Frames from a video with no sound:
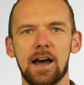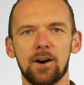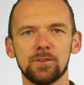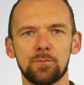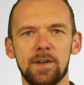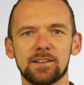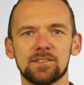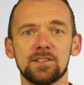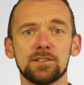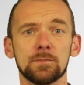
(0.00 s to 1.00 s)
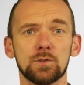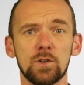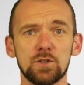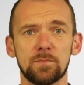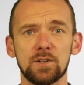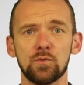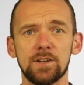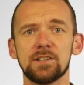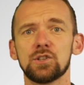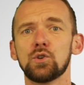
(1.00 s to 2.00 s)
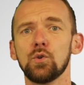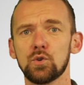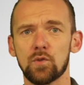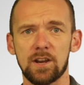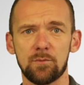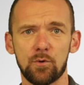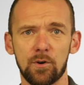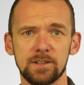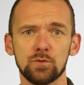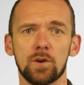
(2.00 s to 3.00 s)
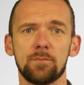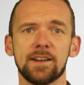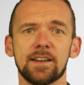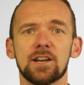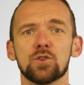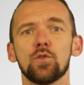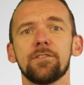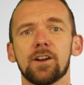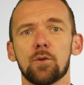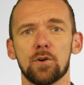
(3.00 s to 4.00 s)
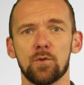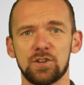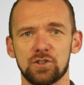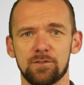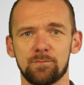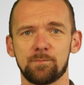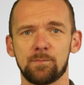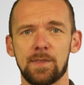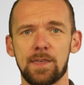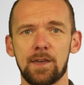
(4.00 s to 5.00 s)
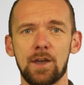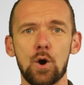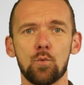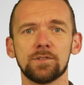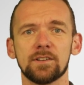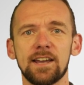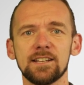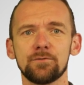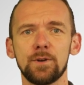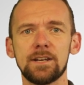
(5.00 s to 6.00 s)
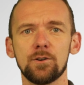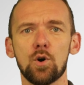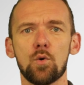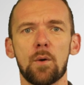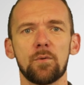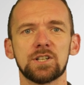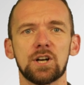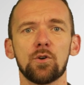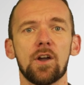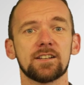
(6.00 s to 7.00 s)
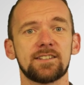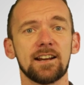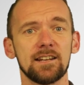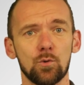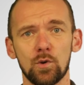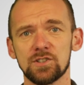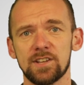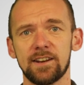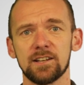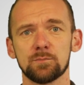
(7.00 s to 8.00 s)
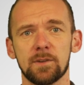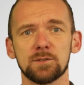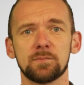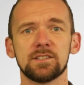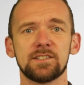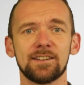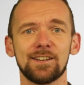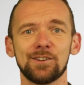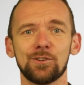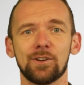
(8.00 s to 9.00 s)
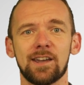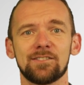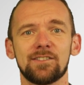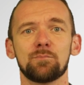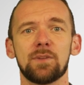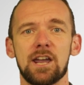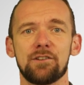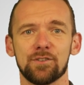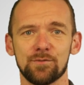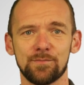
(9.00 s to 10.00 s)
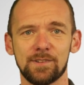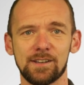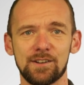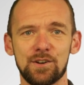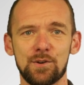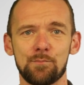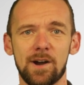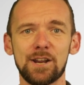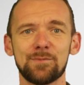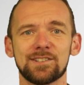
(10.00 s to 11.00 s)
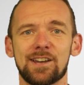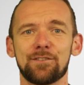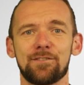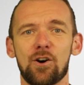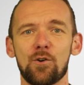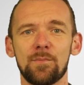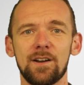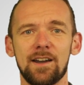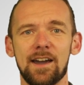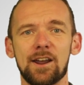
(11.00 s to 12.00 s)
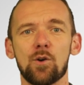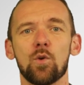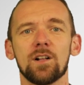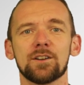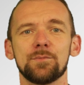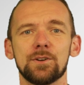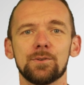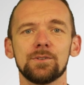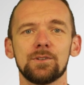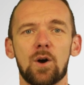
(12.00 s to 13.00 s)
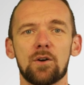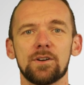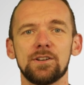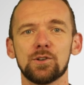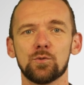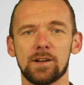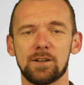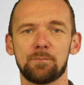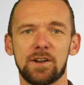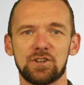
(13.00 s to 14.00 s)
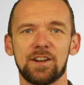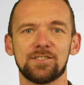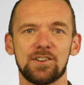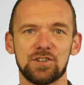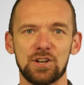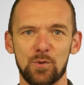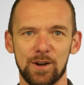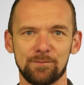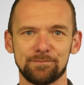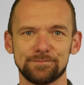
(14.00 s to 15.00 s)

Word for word: how to make the system switch between two tracking points when making a grooving operation. With today's video, we will show you exactly which settings must be set to get that behavior. My name is Henry Flaum and I welcome you to our new quick tip by Janus Engineering.